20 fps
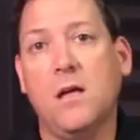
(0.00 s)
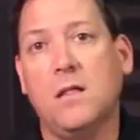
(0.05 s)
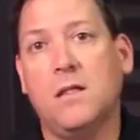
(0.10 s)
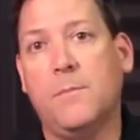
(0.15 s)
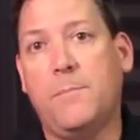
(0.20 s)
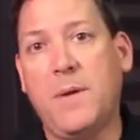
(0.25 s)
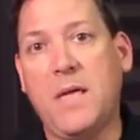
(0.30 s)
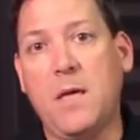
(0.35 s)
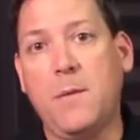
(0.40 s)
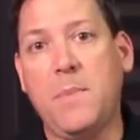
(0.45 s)

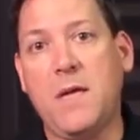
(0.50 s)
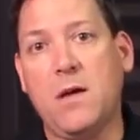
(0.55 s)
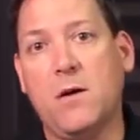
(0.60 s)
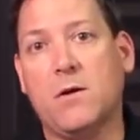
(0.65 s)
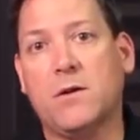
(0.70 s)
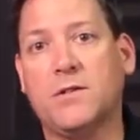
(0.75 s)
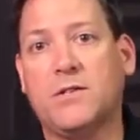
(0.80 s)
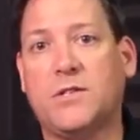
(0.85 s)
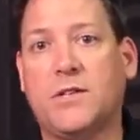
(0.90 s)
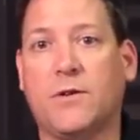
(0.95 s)
The
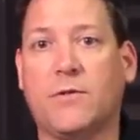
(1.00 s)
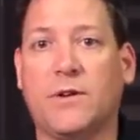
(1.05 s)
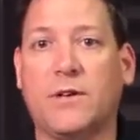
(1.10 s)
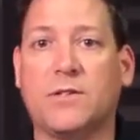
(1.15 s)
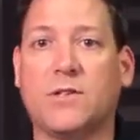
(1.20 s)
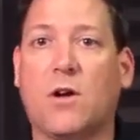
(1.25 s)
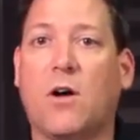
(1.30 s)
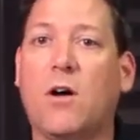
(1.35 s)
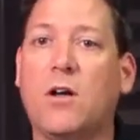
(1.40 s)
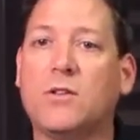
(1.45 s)
PBR
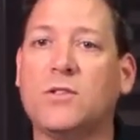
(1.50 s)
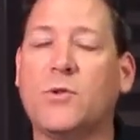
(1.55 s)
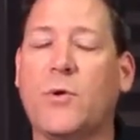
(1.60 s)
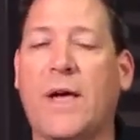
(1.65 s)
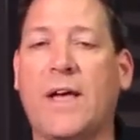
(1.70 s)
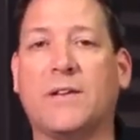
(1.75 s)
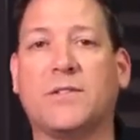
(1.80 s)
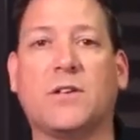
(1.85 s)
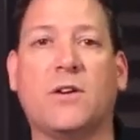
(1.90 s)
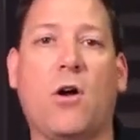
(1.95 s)
series also
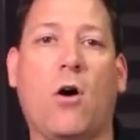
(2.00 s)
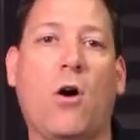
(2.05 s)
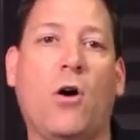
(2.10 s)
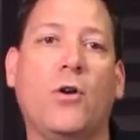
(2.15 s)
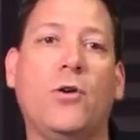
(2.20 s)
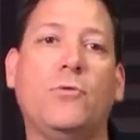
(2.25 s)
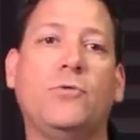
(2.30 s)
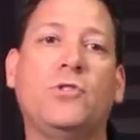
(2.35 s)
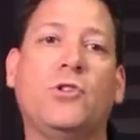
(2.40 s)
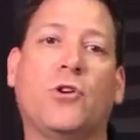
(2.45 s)
has an
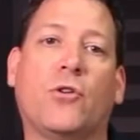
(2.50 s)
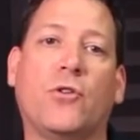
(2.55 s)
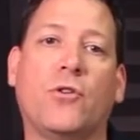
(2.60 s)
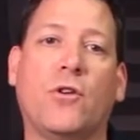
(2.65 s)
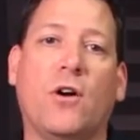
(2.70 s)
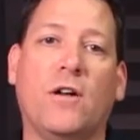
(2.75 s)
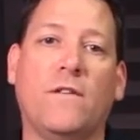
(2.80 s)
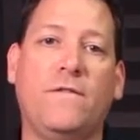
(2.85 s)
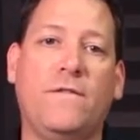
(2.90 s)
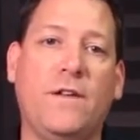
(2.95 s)
auto
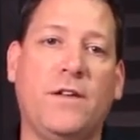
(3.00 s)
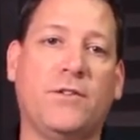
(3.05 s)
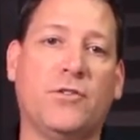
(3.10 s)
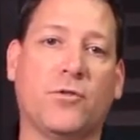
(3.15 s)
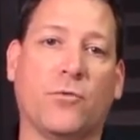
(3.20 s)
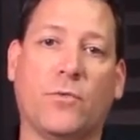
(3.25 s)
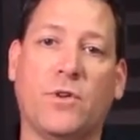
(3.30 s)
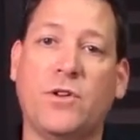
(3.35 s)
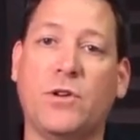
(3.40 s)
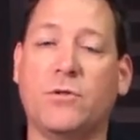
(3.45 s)
turn-on
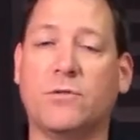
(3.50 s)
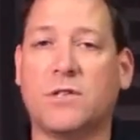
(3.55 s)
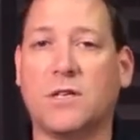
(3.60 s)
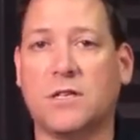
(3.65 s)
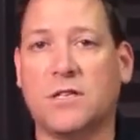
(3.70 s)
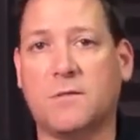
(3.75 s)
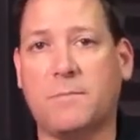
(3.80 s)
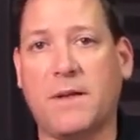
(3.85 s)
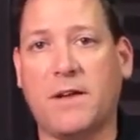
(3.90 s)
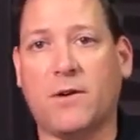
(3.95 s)
feature when
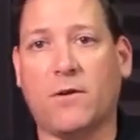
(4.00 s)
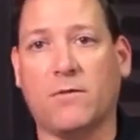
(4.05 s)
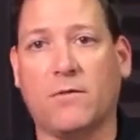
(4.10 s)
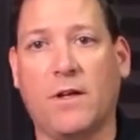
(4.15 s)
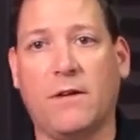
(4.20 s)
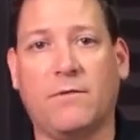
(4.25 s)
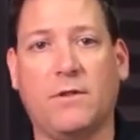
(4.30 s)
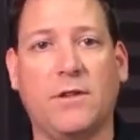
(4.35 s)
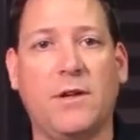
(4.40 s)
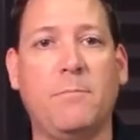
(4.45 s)
using speaker
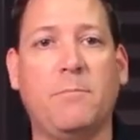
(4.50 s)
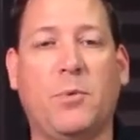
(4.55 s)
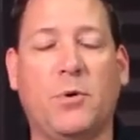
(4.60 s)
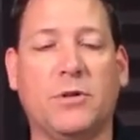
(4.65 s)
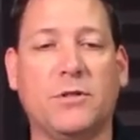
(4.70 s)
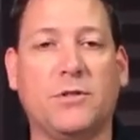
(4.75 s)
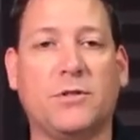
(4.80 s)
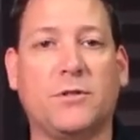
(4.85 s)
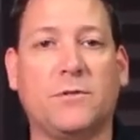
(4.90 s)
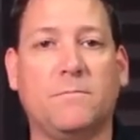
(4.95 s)
level
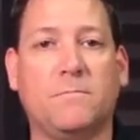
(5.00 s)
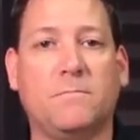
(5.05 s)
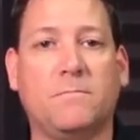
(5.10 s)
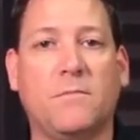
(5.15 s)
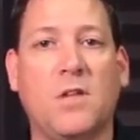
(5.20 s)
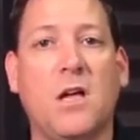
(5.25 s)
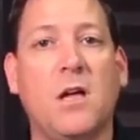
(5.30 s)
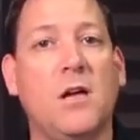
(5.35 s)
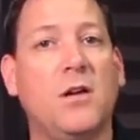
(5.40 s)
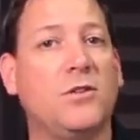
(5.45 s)
inputs.
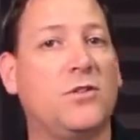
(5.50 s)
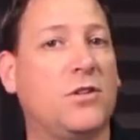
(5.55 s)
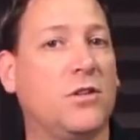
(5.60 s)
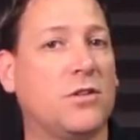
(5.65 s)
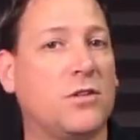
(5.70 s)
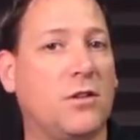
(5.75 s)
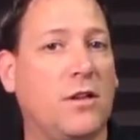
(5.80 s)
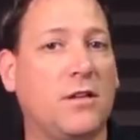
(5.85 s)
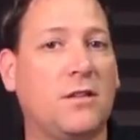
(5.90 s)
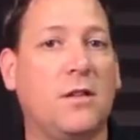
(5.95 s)

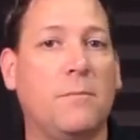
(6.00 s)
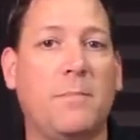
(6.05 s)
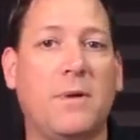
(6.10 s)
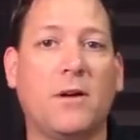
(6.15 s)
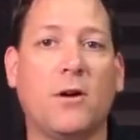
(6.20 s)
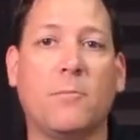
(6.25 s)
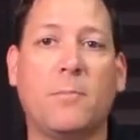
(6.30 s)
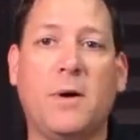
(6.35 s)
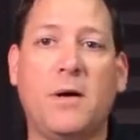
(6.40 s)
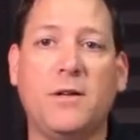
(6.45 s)
Just like the
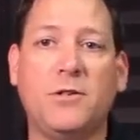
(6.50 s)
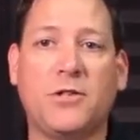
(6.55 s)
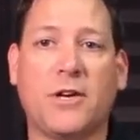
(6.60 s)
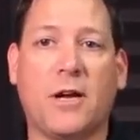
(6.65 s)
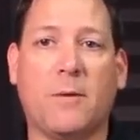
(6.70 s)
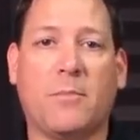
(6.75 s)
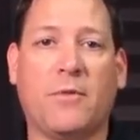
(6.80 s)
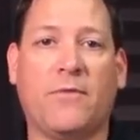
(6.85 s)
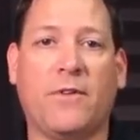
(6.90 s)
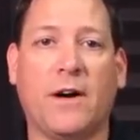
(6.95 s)
bigger PUNCH
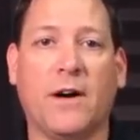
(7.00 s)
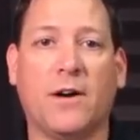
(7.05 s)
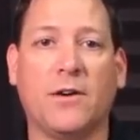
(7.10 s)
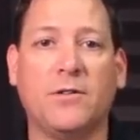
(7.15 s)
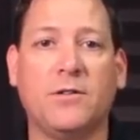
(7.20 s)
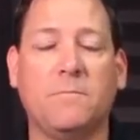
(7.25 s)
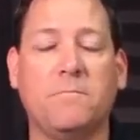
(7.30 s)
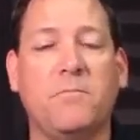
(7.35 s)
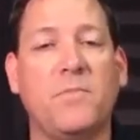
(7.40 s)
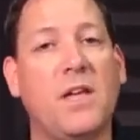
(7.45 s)

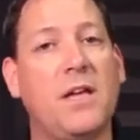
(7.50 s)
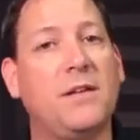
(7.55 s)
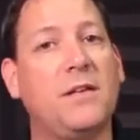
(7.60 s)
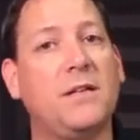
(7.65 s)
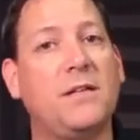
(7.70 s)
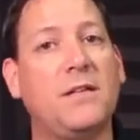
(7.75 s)
amplifiers, it